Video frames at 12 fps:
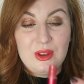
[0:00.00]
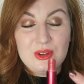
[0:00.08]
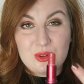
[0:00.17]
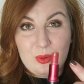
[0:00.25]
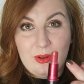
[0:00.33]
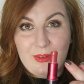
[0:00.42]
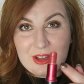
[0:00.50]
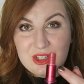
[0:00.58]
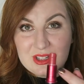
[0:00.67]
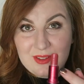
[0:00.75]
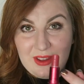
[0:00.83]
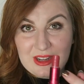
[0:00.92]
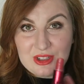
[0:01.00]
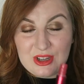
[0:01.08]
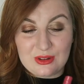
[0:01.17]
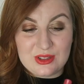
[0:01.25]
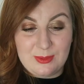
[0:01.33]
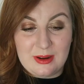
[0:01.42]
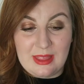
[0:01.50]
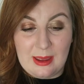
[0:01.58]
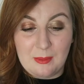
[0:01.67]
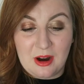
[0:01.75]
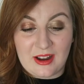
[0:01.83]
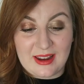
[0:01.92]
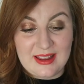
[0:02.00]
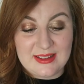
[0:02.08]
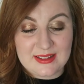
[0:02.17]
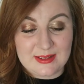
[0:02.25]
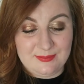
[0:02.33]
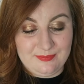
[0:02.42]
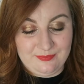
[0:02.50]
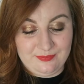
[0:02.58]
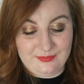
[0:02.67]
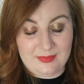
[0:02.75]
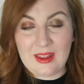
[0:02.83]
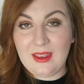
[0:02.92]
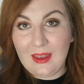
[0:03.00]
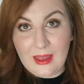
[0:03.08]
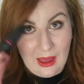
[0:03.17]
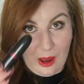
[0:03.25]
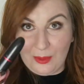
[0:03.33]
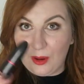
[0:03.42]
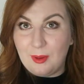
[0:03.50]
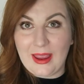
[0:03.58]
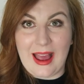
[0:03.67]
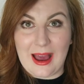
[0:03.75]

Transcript: So if I just finish down to where that mark is, I'll be quite